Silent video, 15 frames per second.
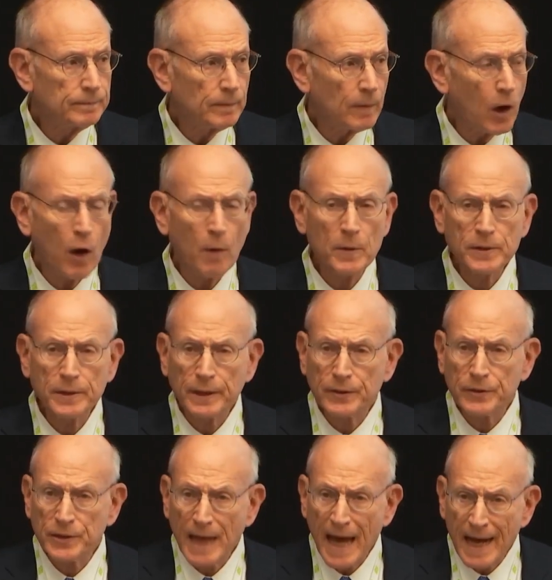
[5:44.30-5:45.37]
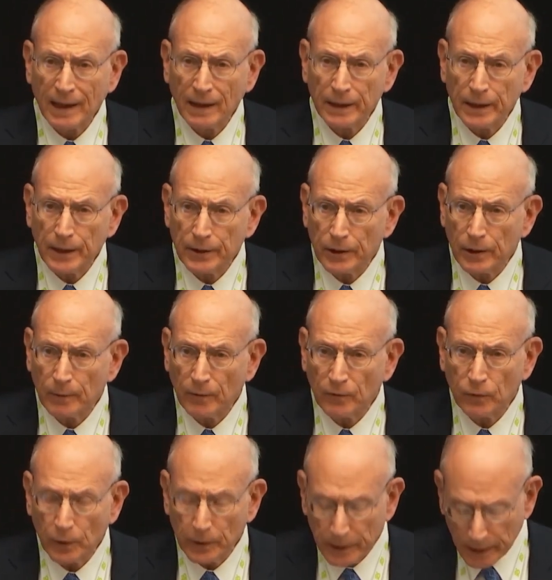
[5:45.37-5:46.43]
almost exactly a year
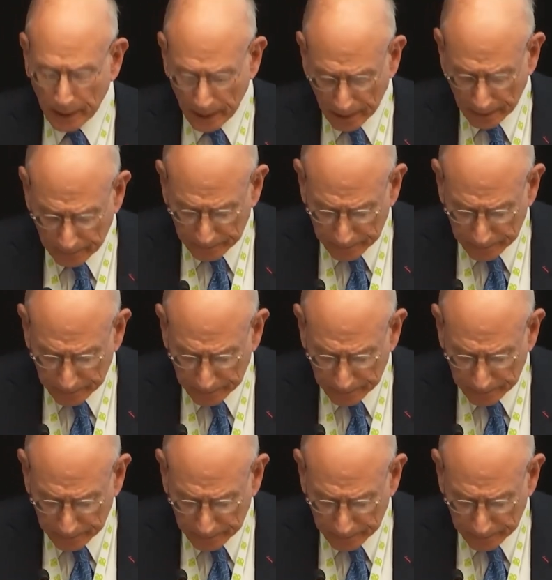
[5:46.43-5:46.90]
before D-Day,